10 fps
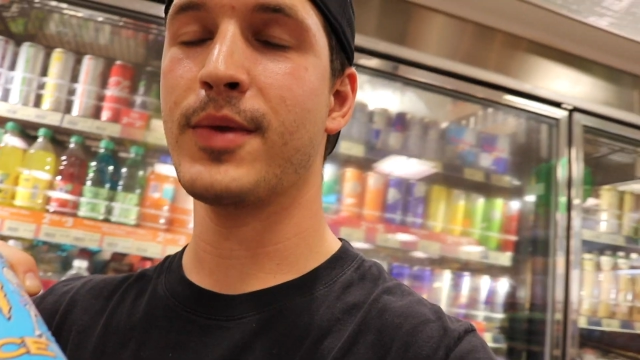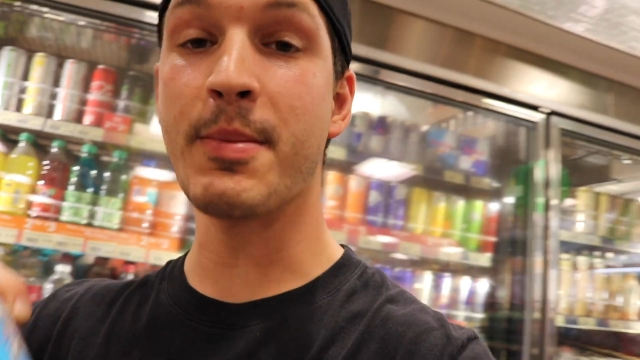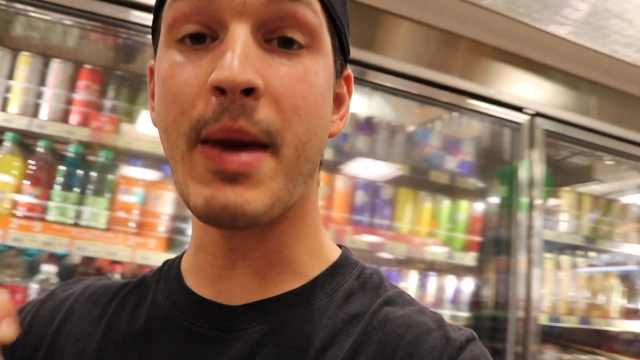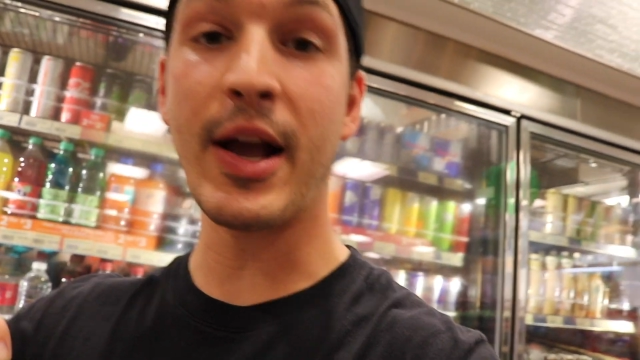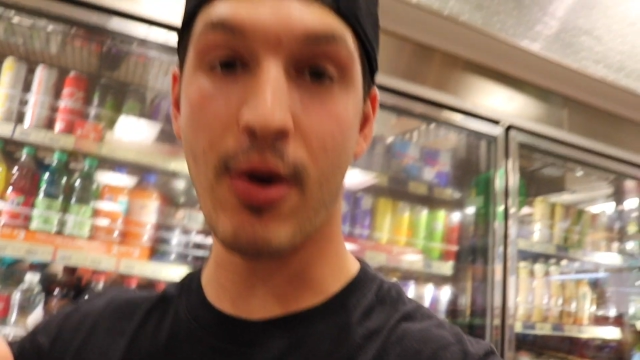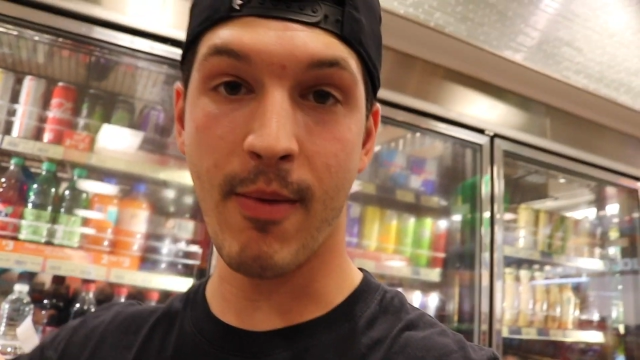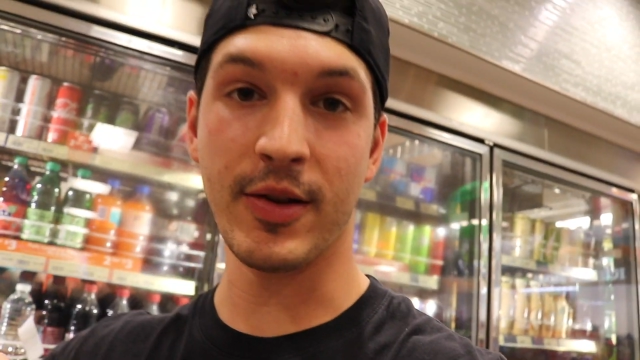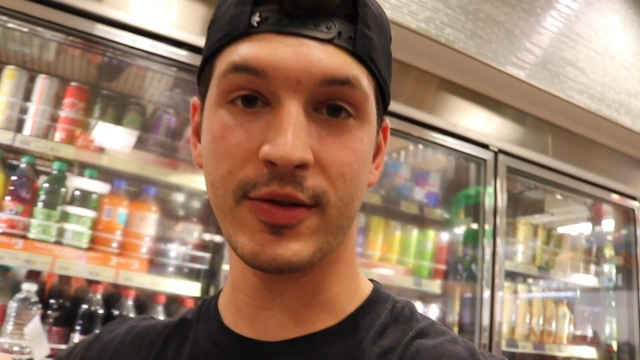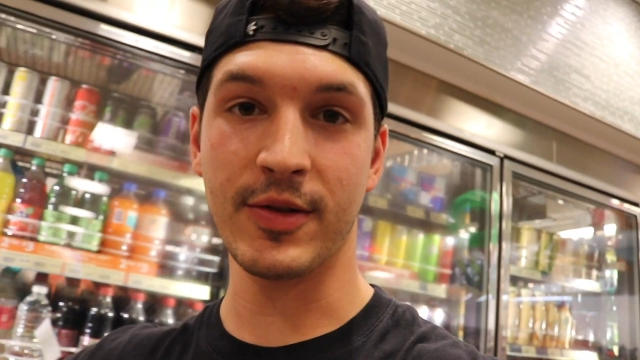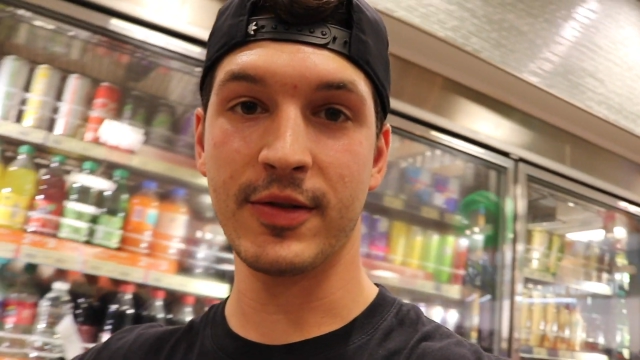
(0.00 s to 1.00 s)
with the Mango
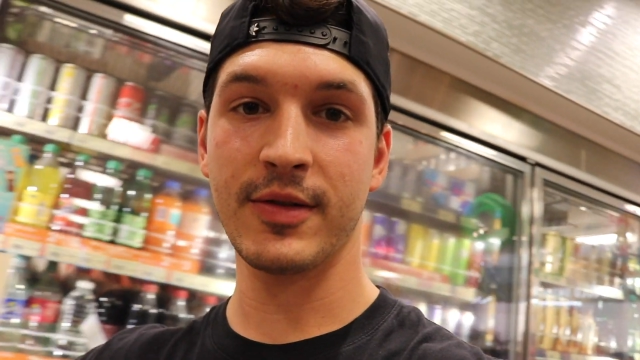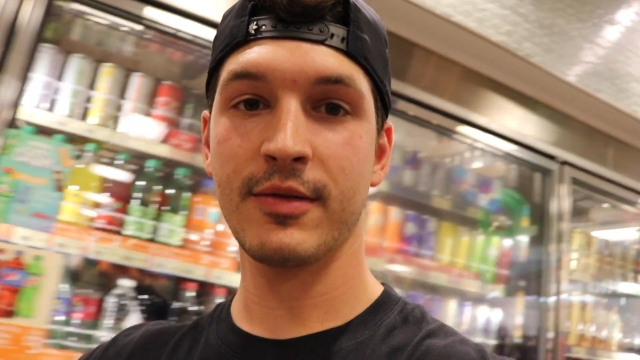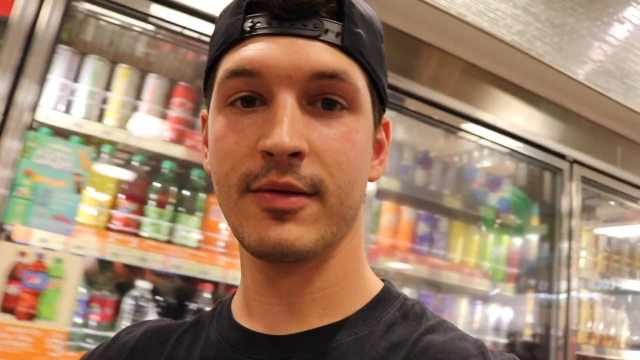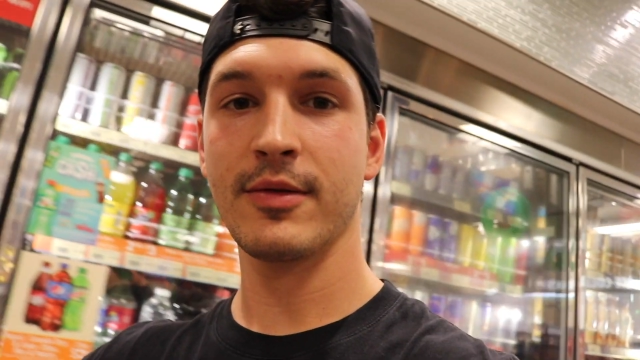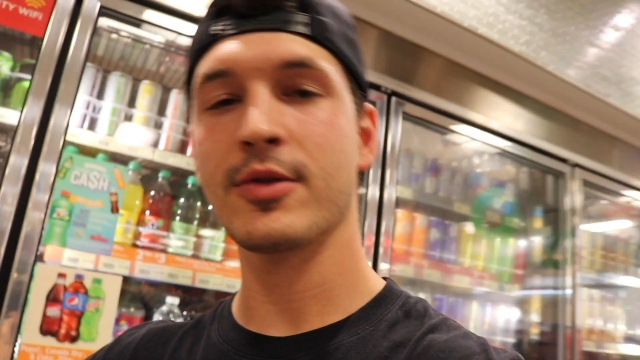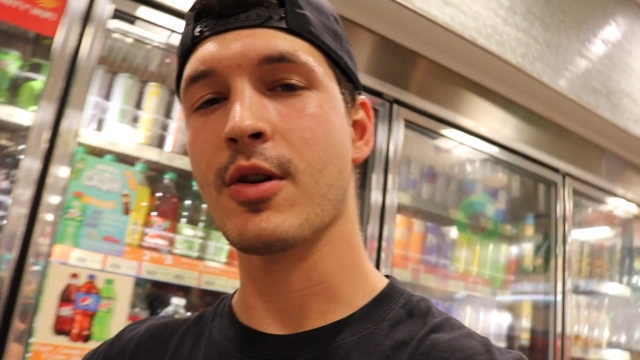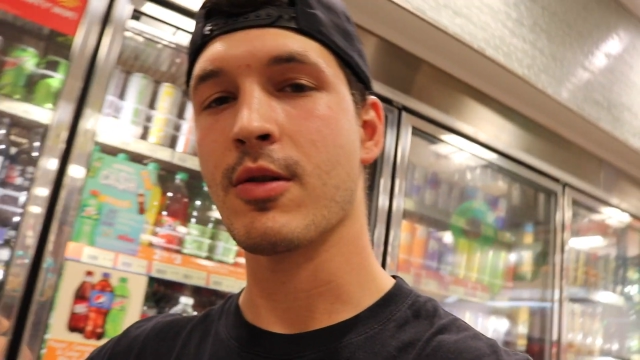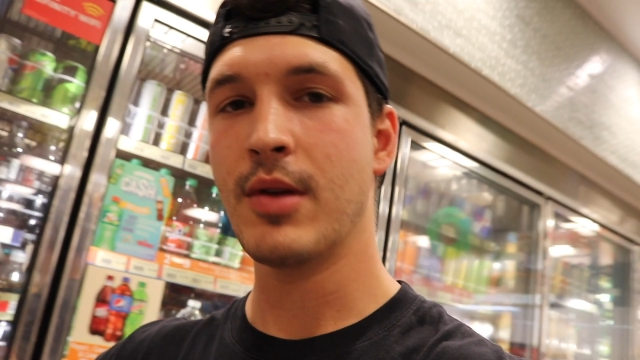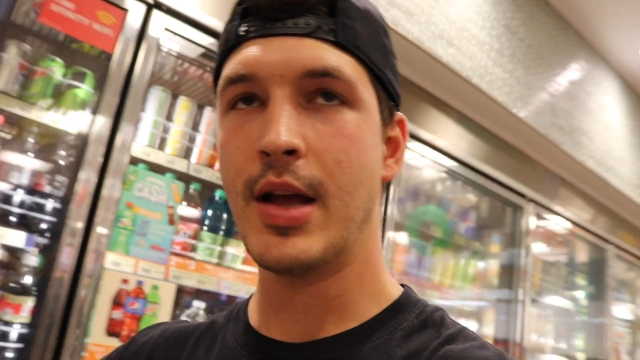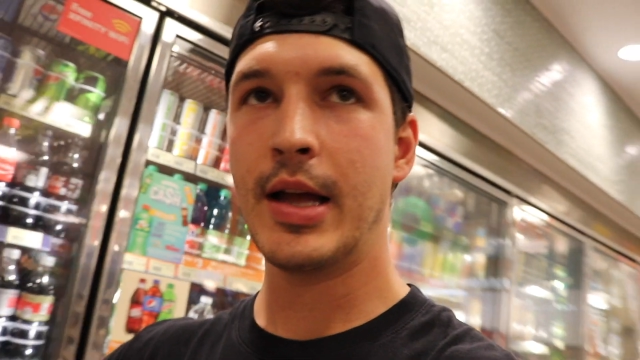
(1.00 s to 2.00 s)
Monsters. So
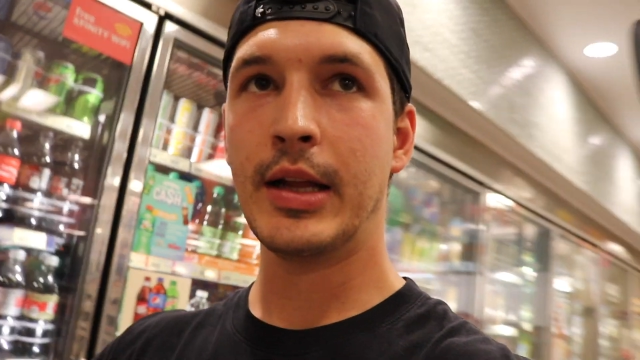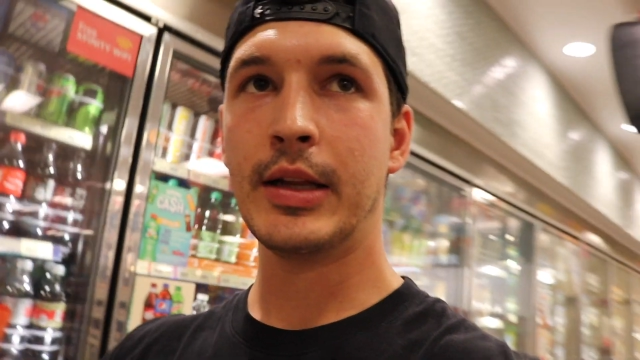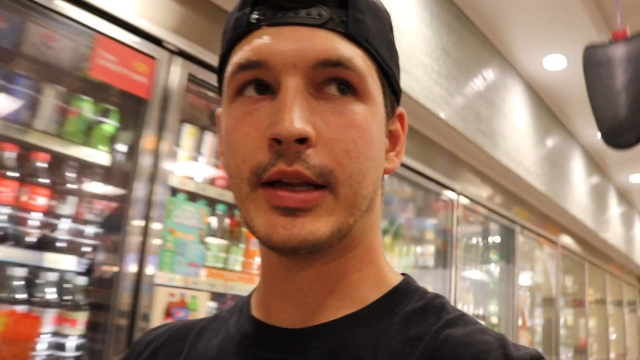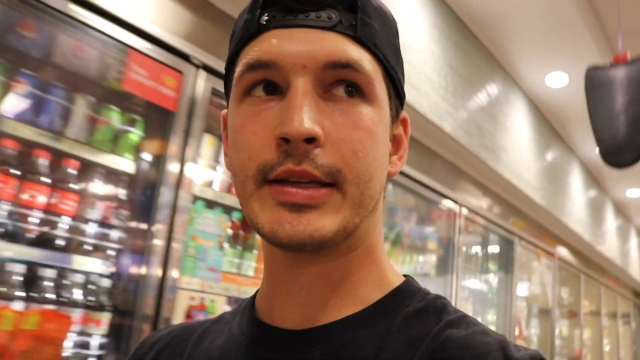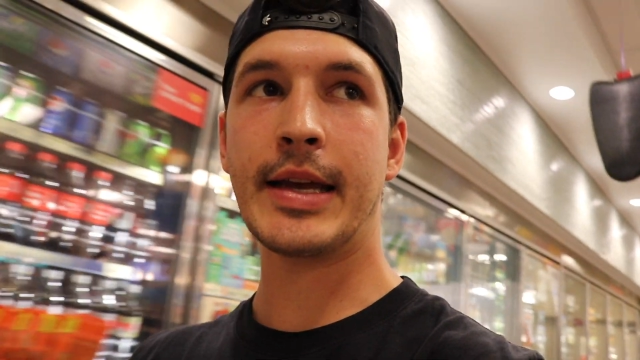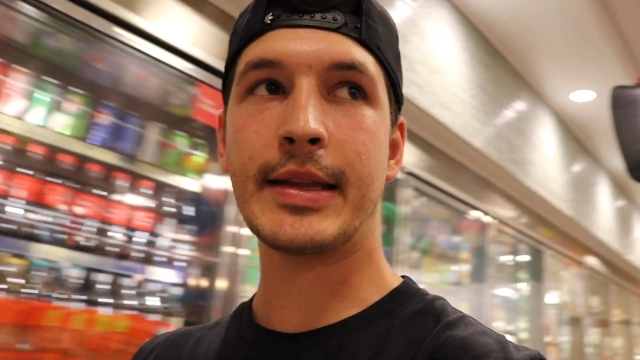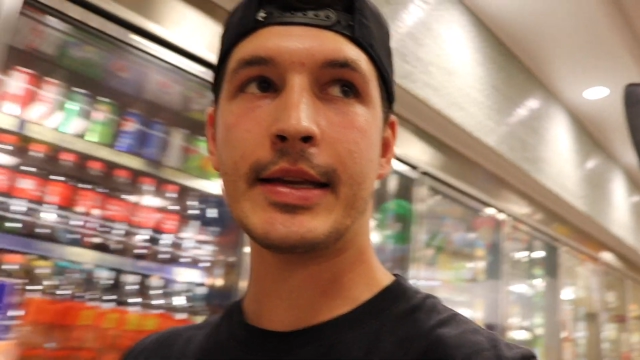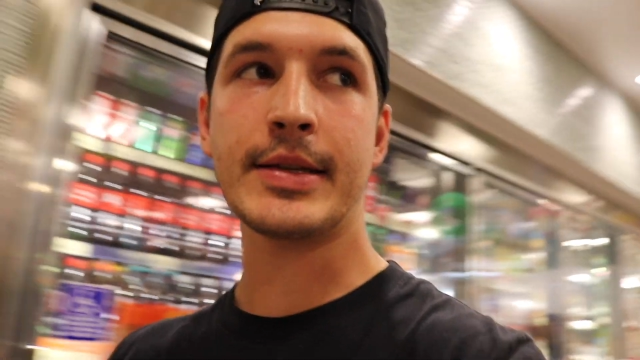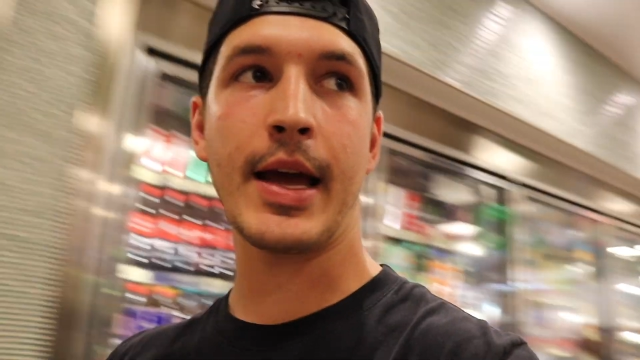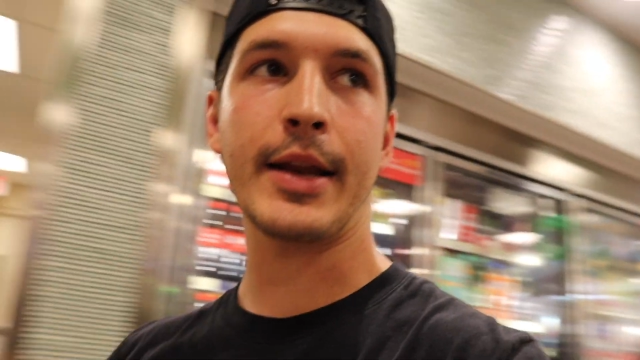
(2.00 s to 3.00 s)
let's get
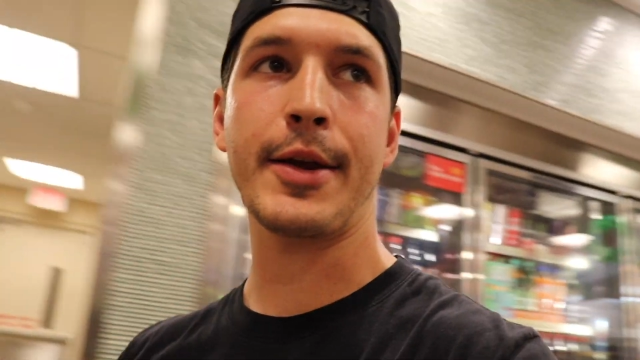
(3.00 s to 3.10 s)
these out of